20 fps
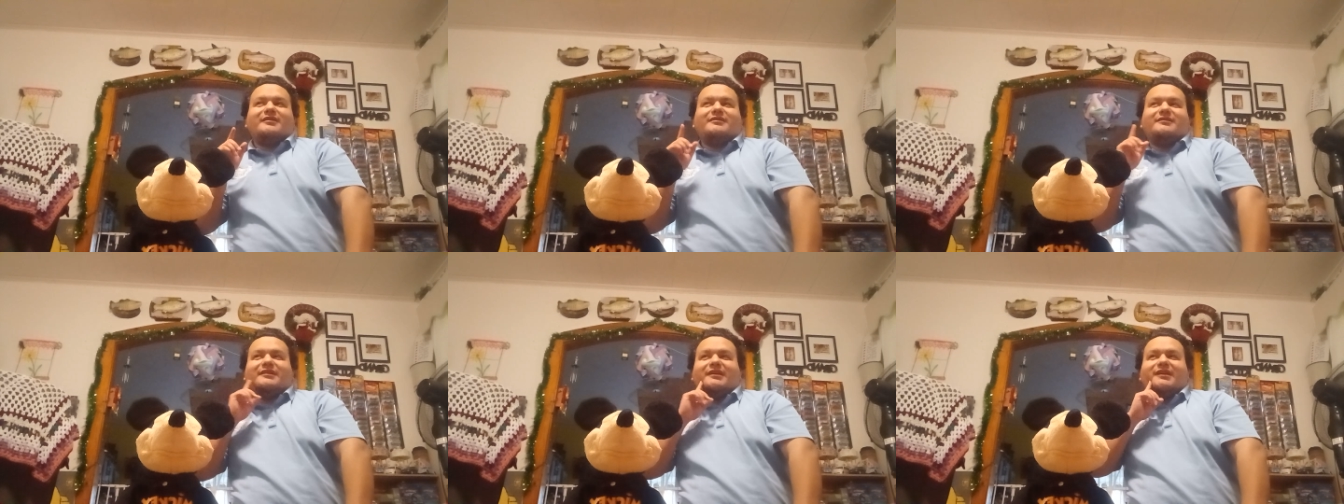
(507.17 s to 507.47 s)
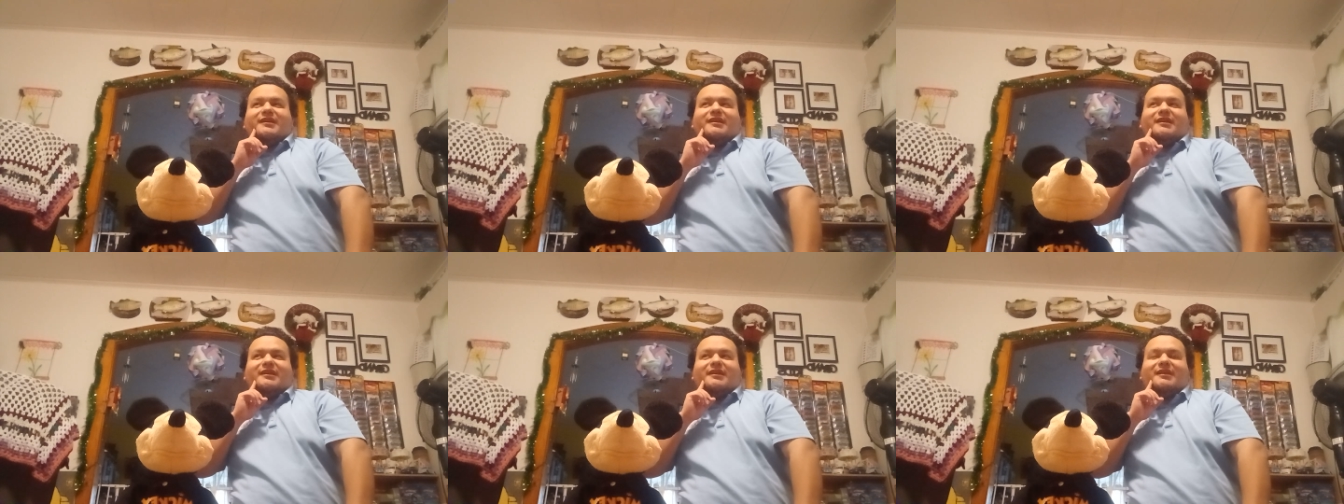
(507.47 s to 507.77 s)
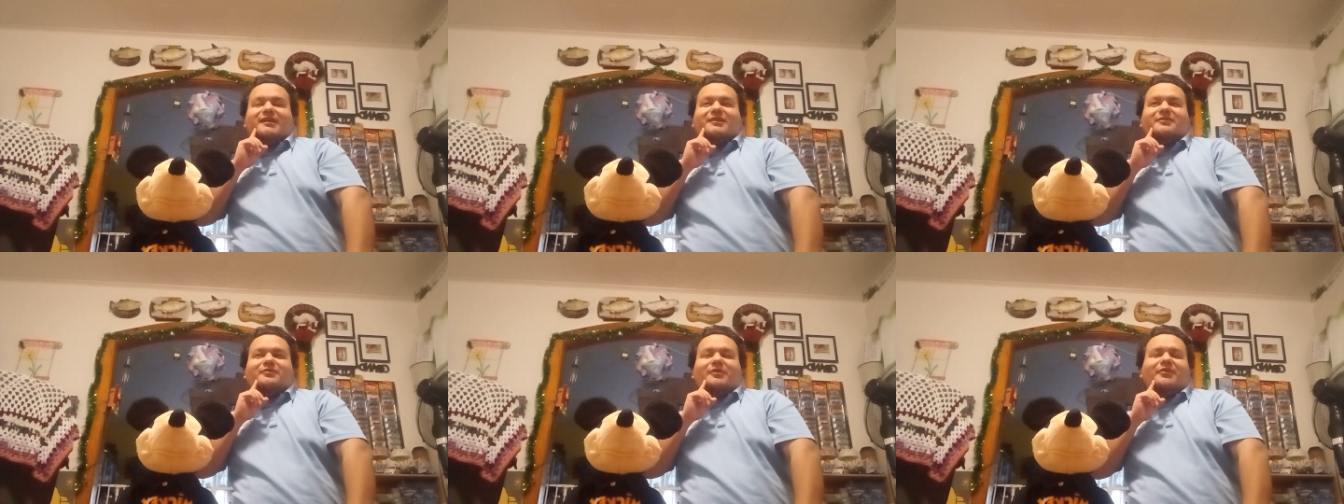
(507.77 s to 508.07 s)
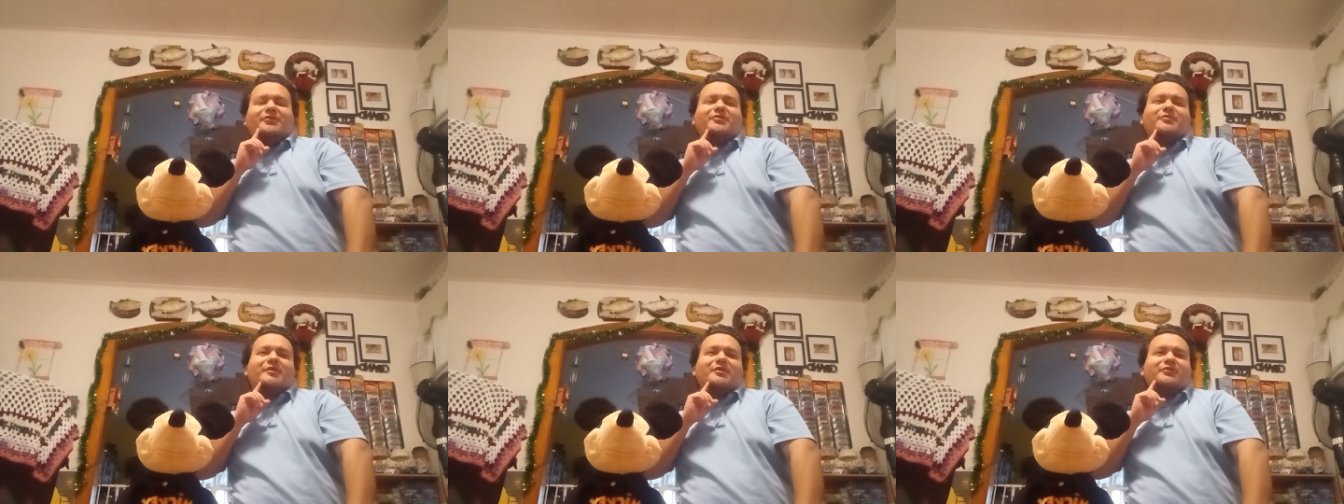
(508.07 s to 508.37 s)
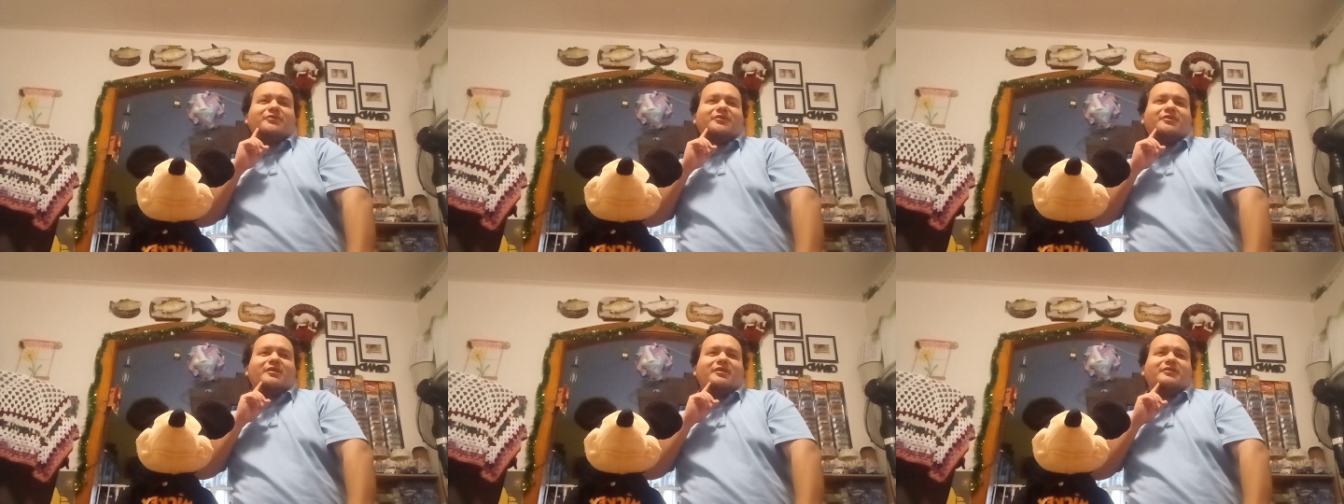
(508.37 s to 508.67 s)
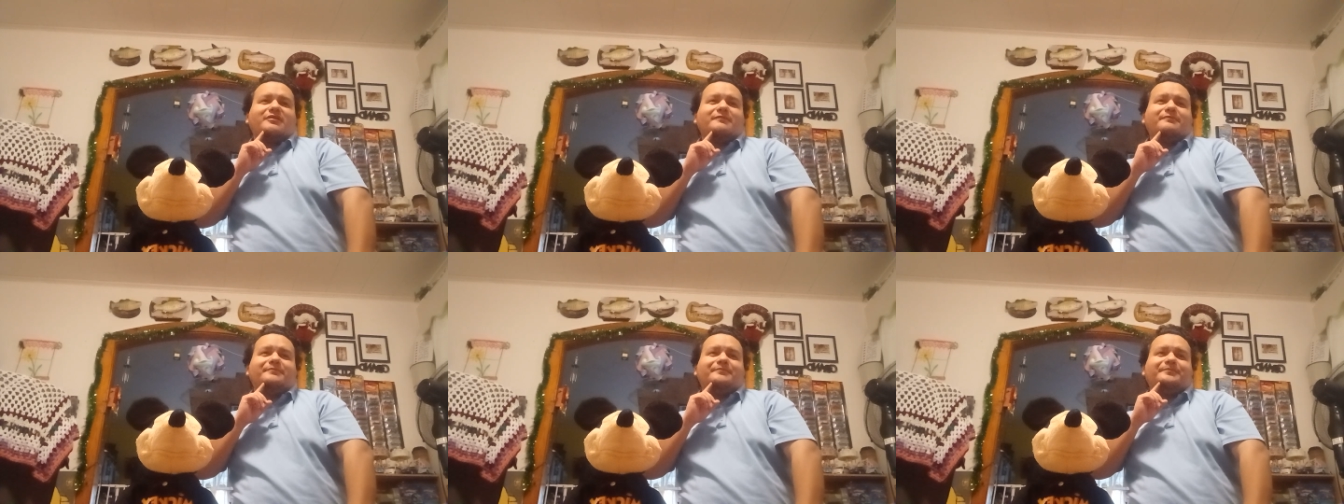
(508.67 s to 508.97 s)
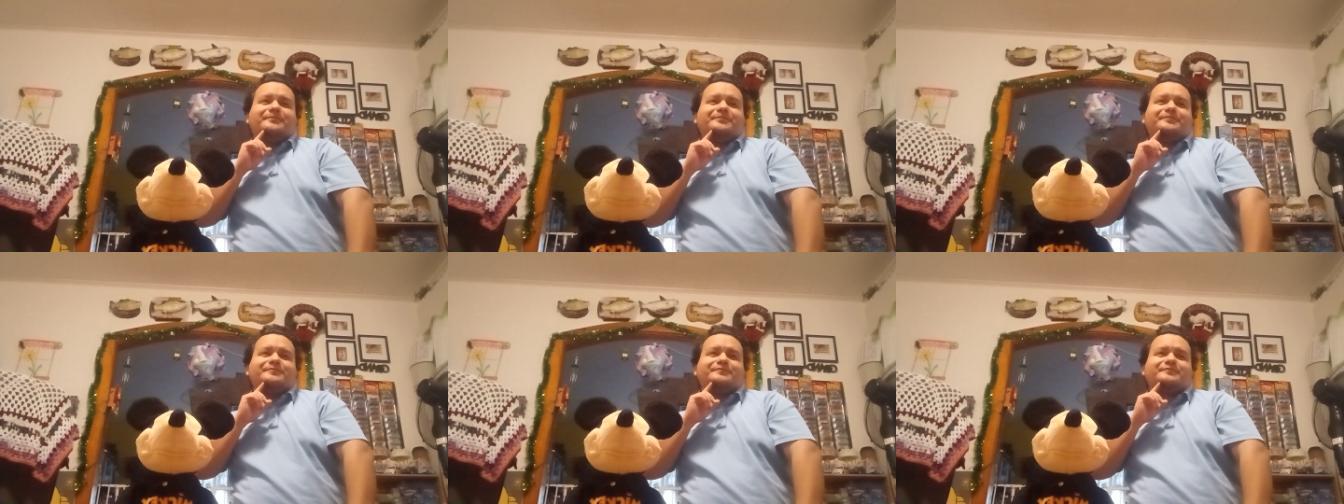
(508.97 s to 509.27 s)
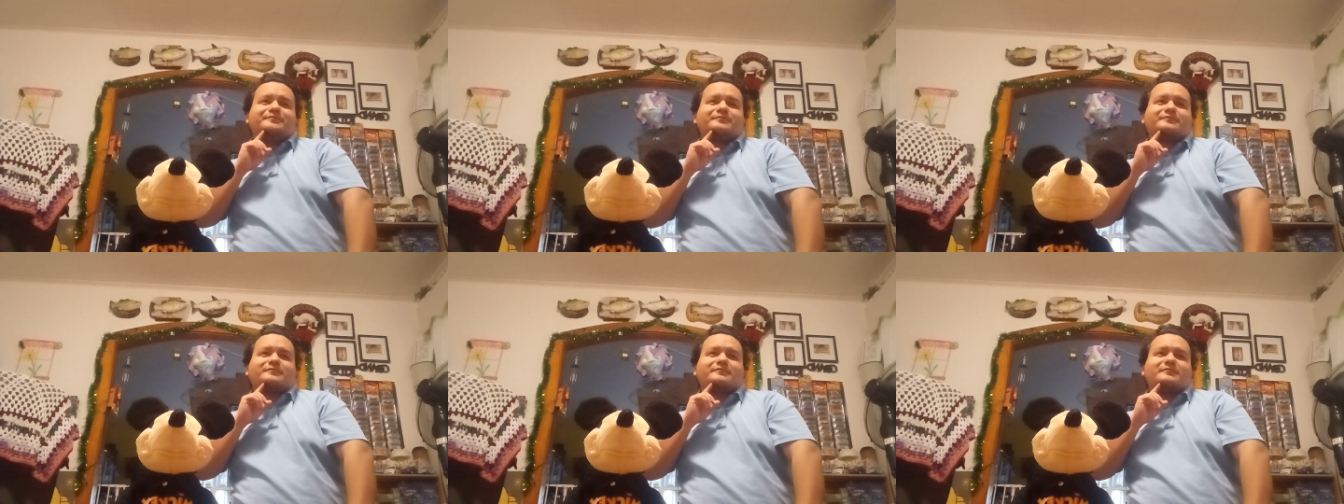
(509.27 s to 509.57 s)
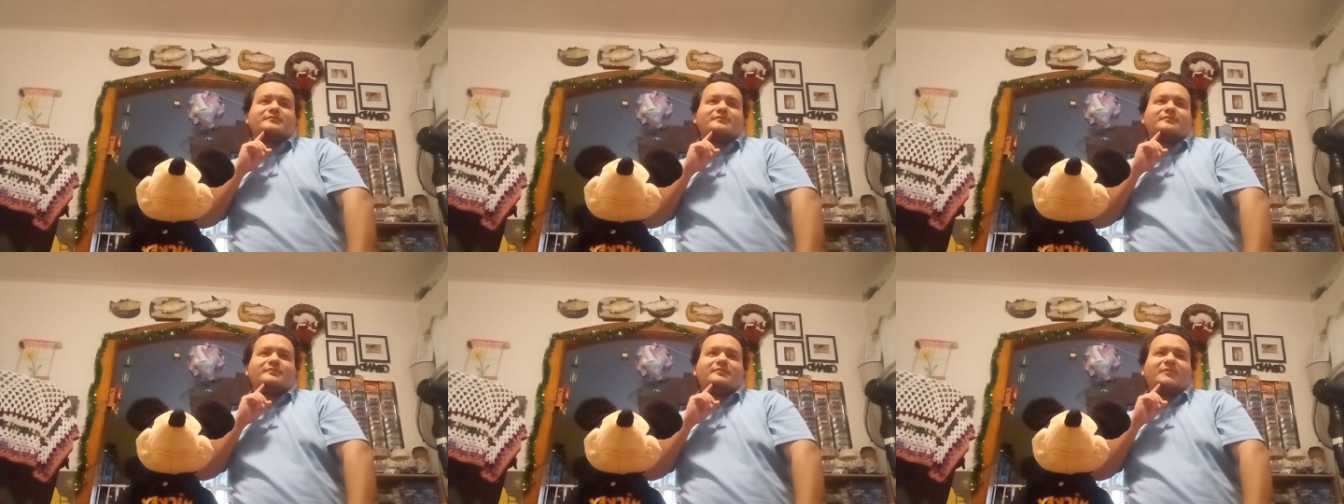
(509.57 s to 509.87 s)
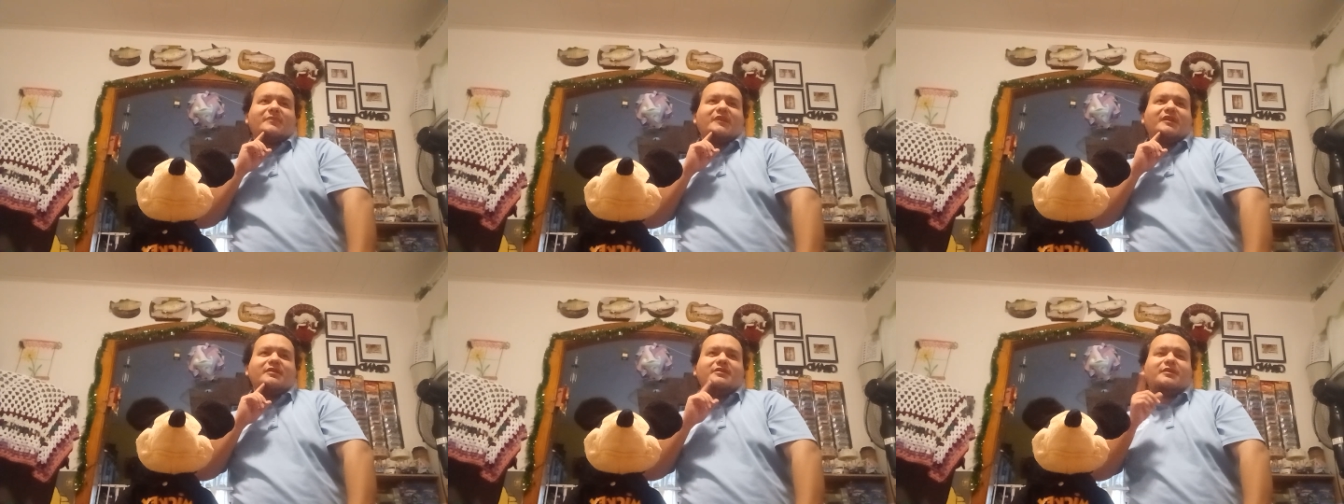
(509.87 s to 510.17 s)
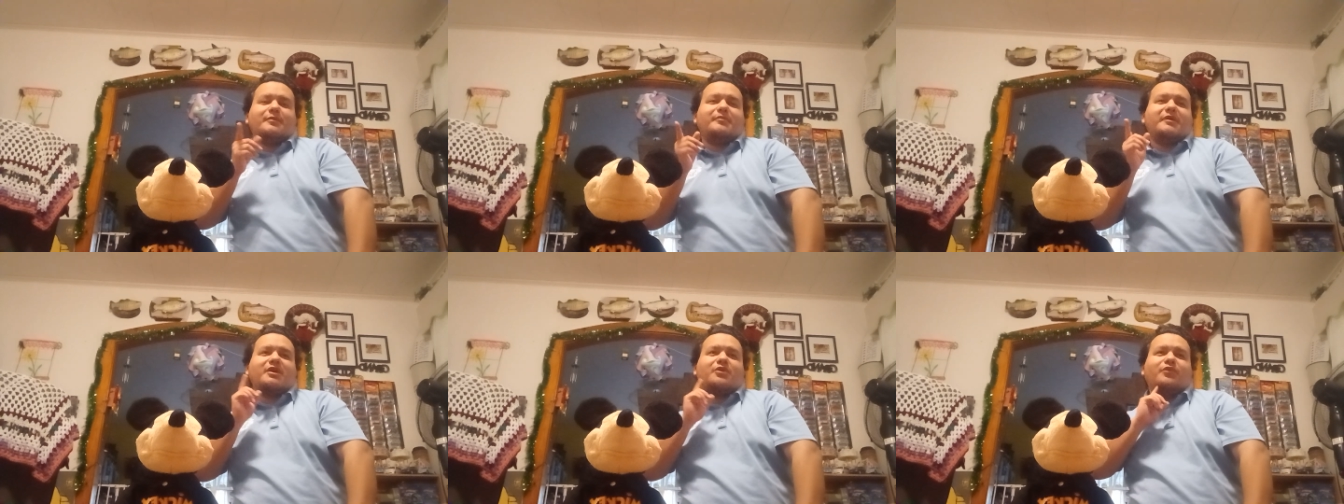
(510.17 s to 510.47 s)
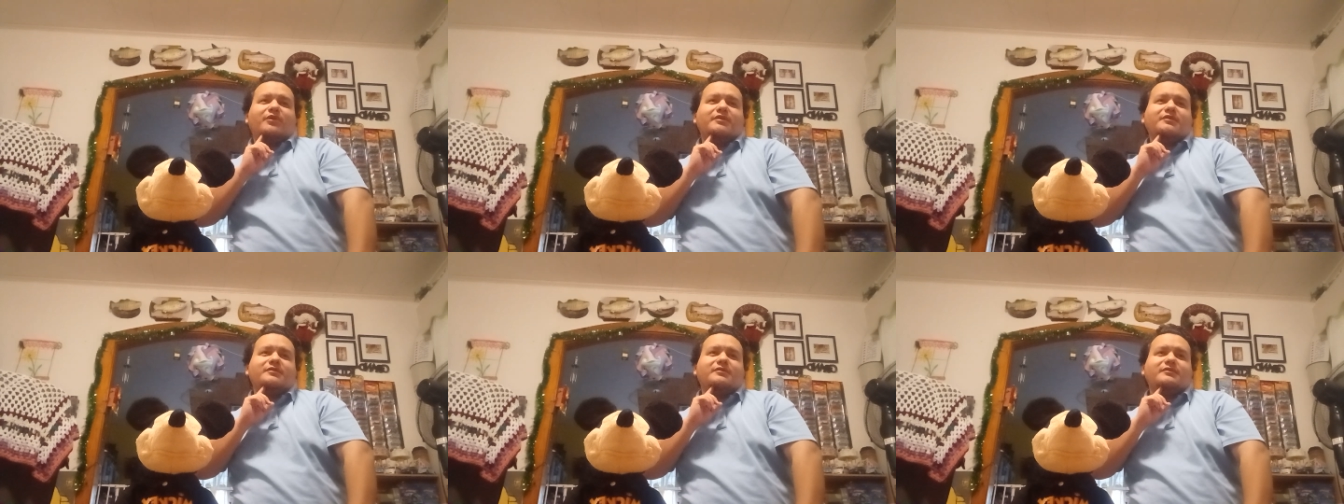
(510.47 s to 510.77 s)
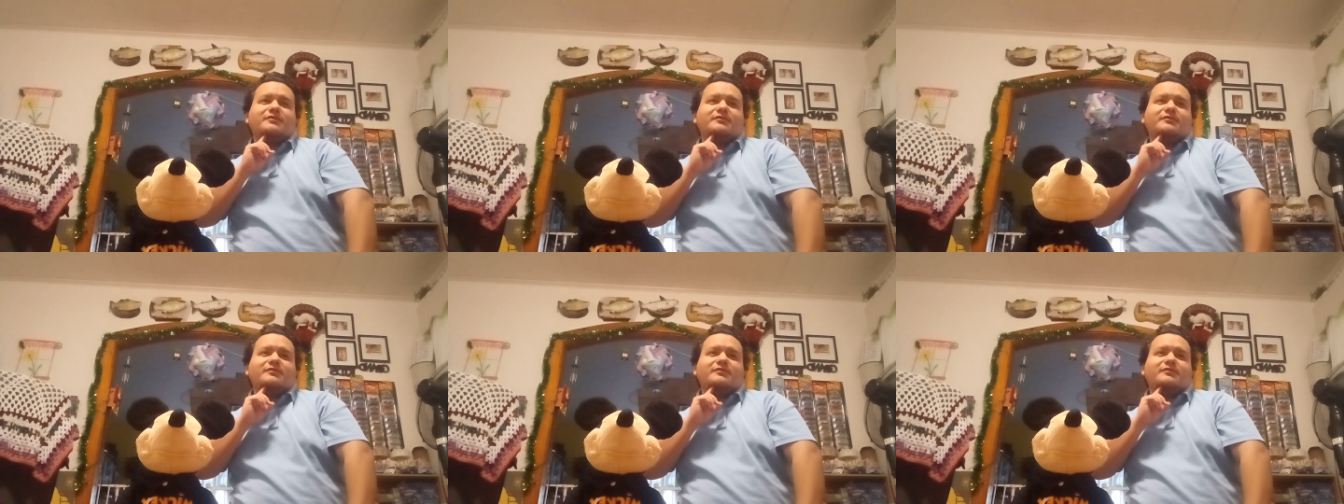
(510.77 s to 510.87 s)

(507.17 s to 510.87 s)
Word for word: the what was the big one called? The what now? The big one.